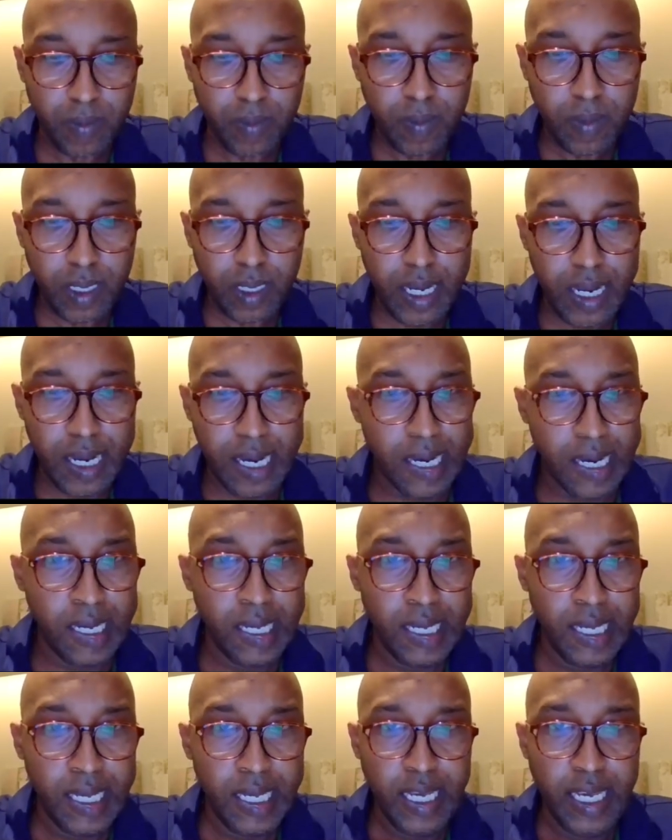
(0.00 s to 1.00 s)
uh,
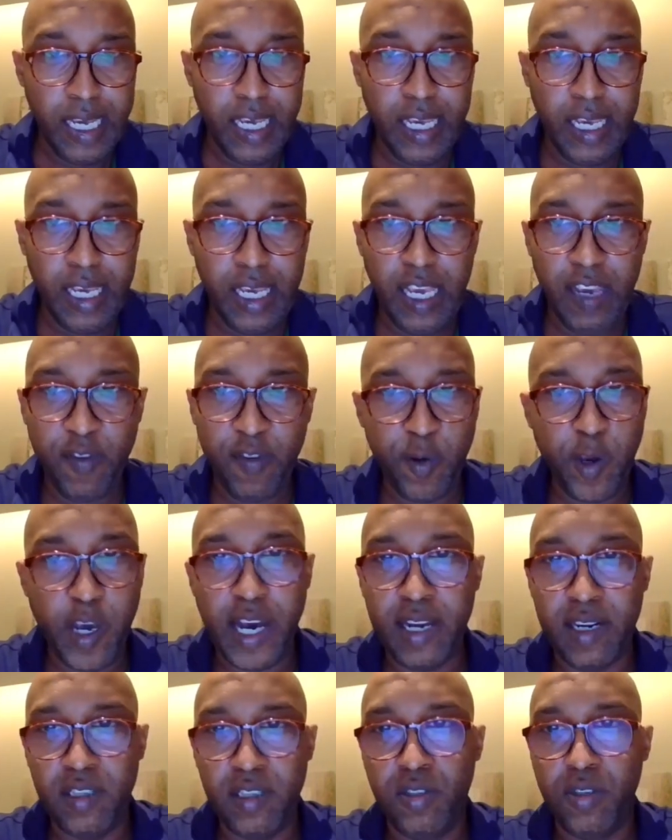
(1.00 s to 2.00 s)
if we
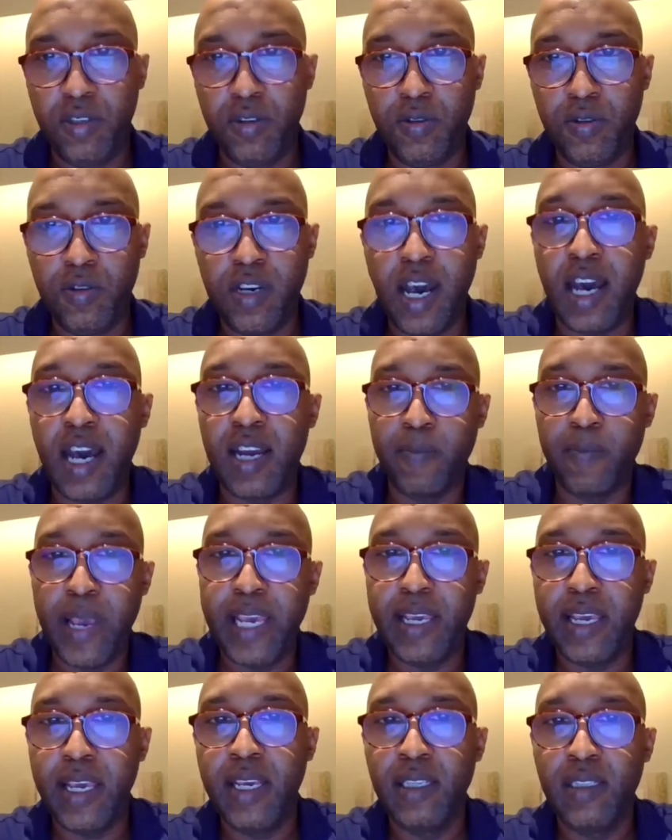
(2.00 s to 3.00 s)
are into car
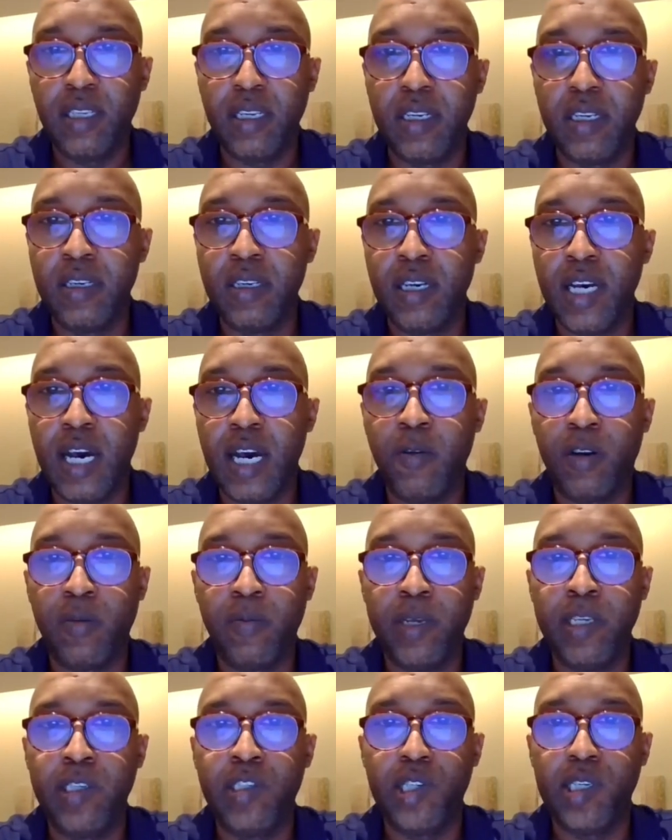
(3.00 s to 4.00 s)
making, you know, our
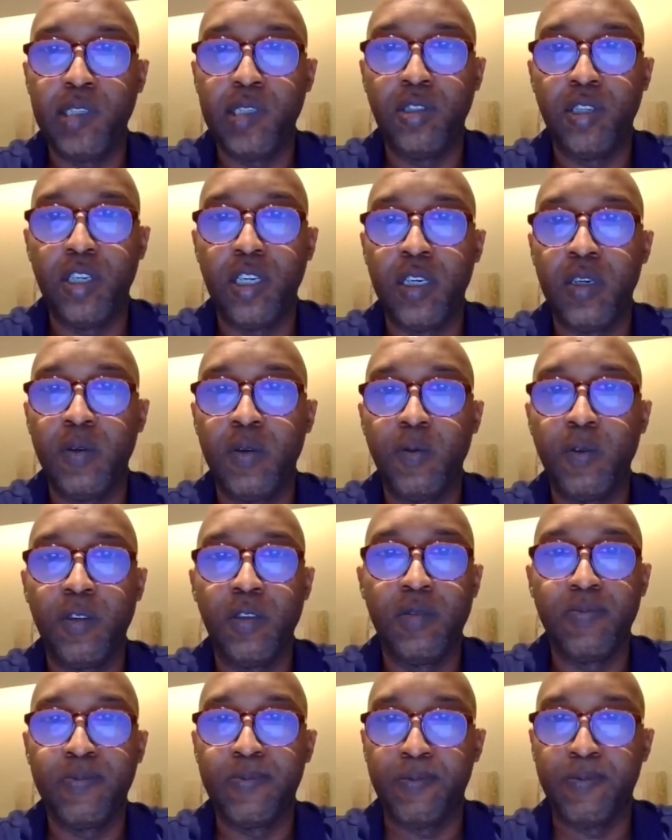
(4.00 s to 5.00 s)
mission, you know, will
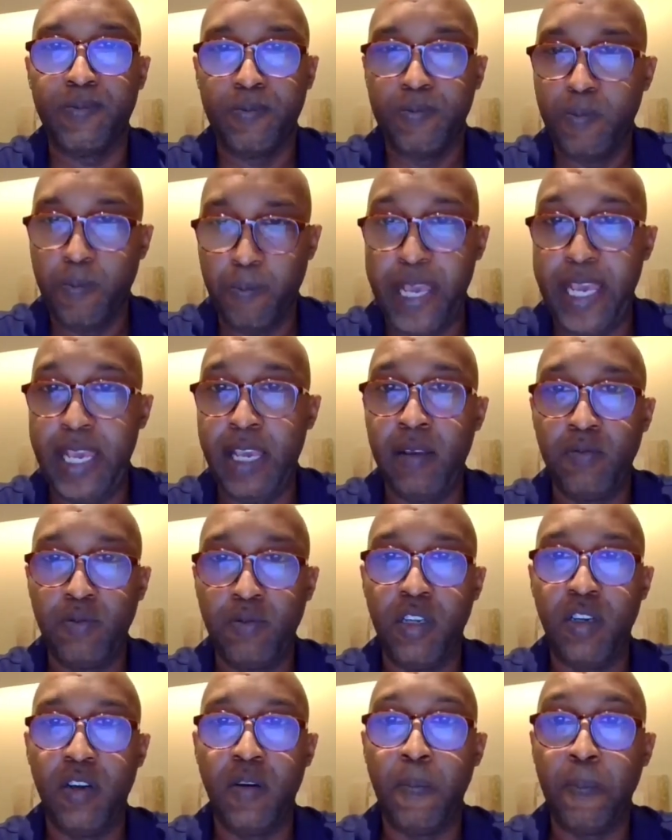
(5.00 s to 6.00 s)
be,
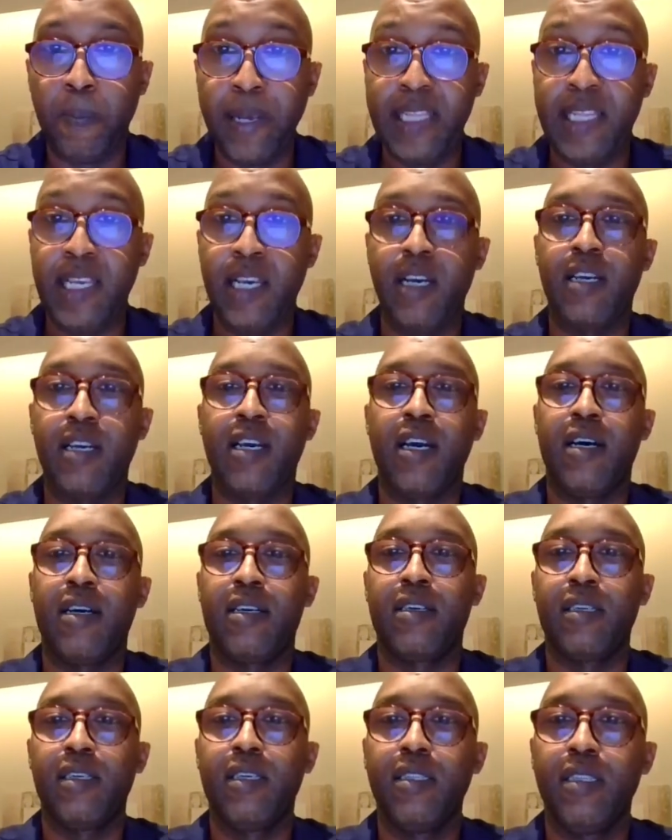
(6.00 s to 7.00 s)
you know, building a car,
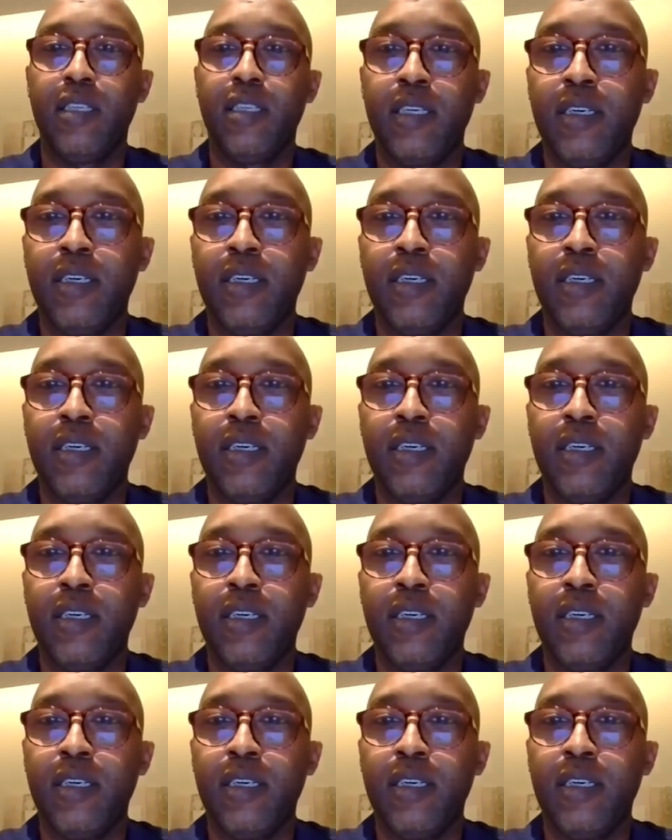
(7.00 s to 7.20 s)
you know.